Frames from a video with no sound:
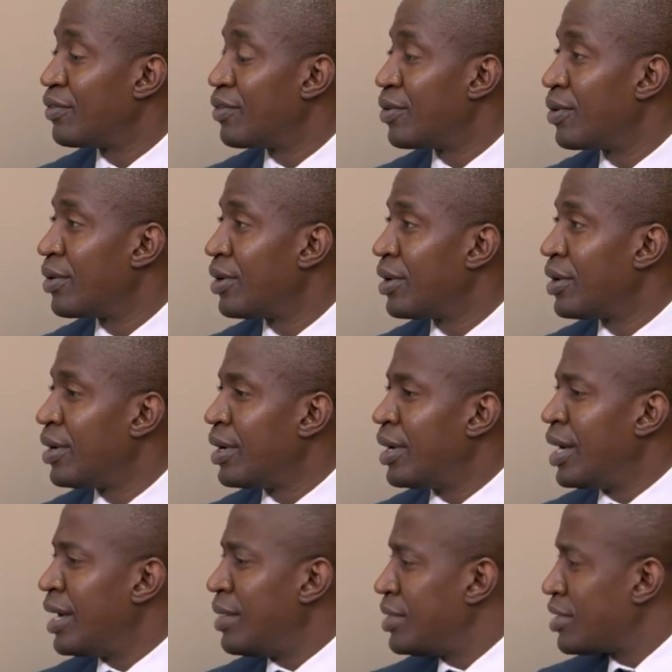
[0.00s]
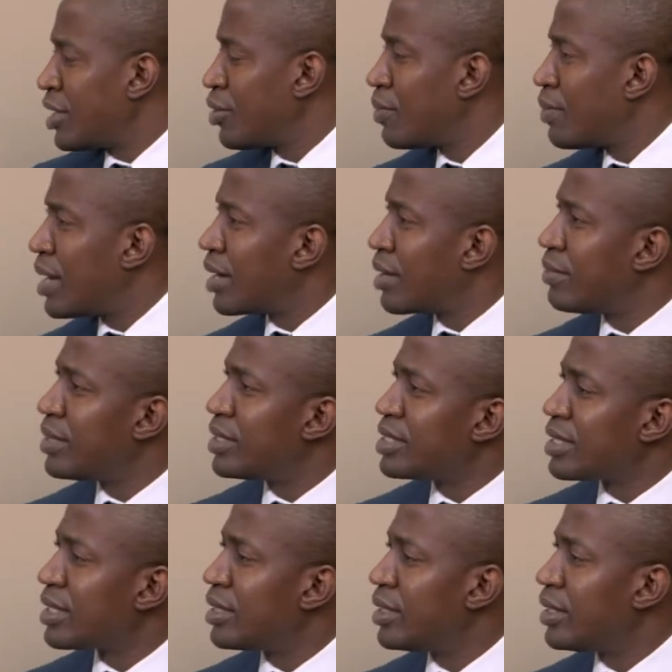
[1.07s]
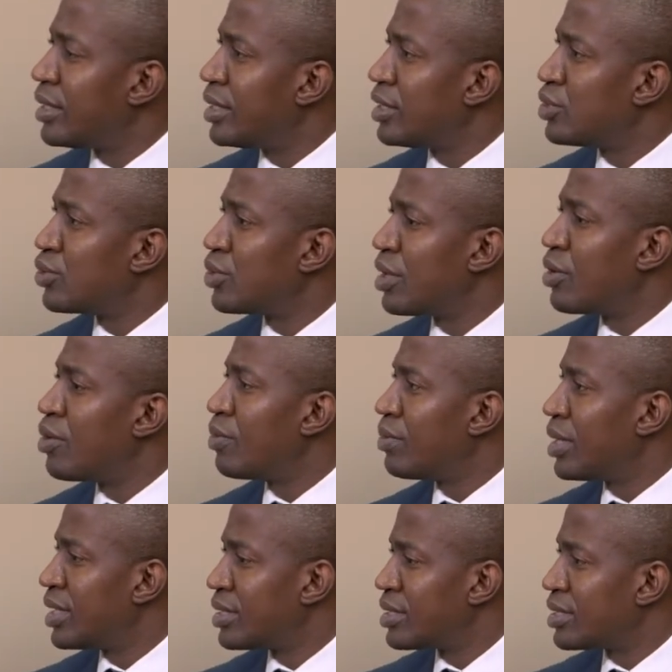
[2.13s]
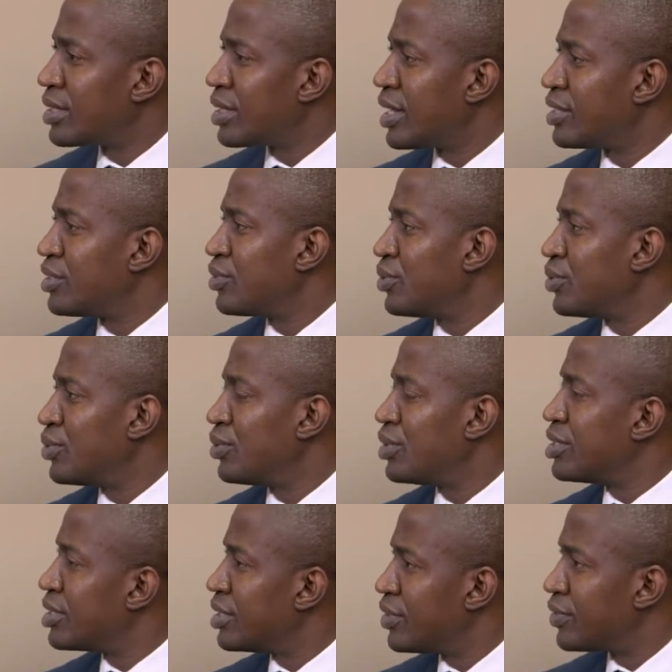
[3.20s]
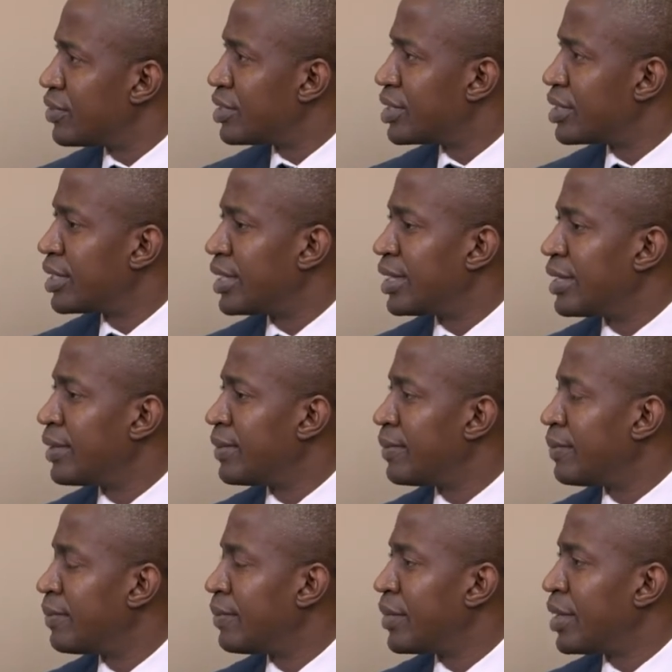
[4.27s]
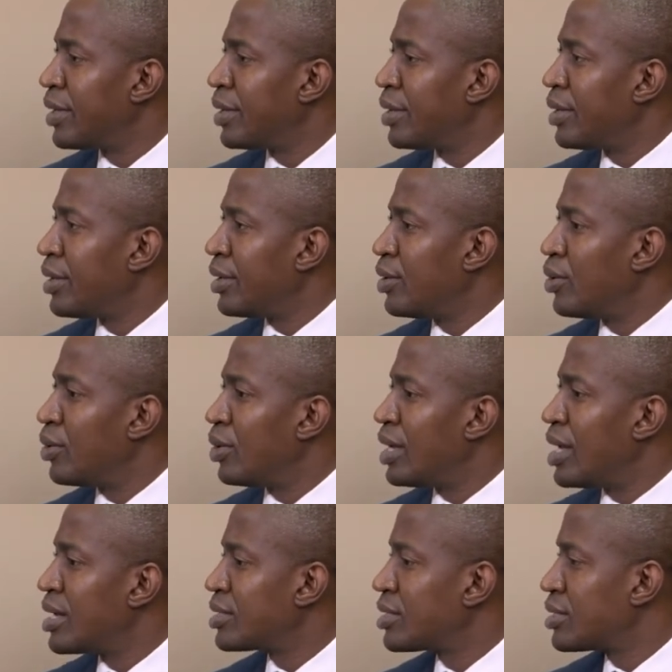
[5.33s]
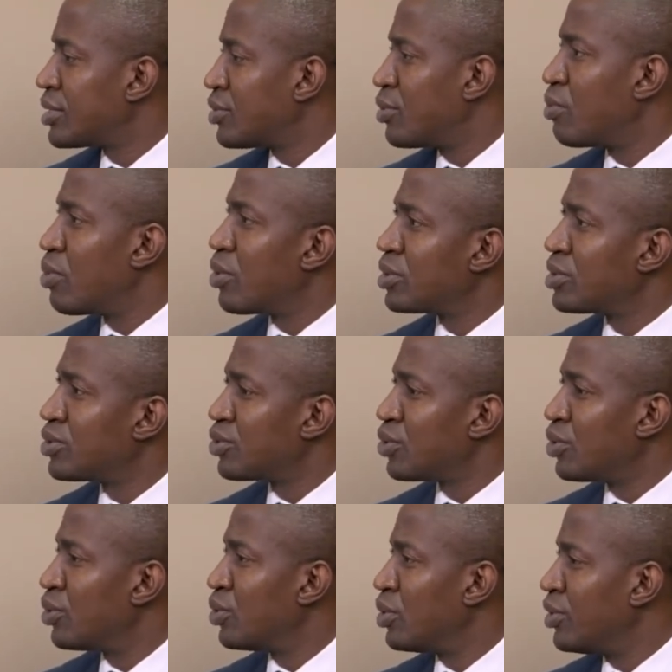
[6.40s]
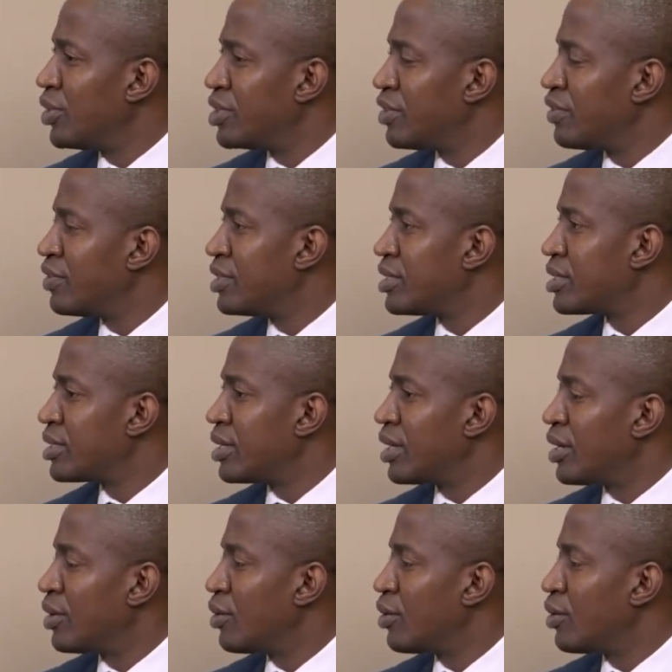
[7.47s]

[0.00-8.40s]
for. Let me take you back a bit uh, to the complaints that you received. Um, your last reports show you received uh,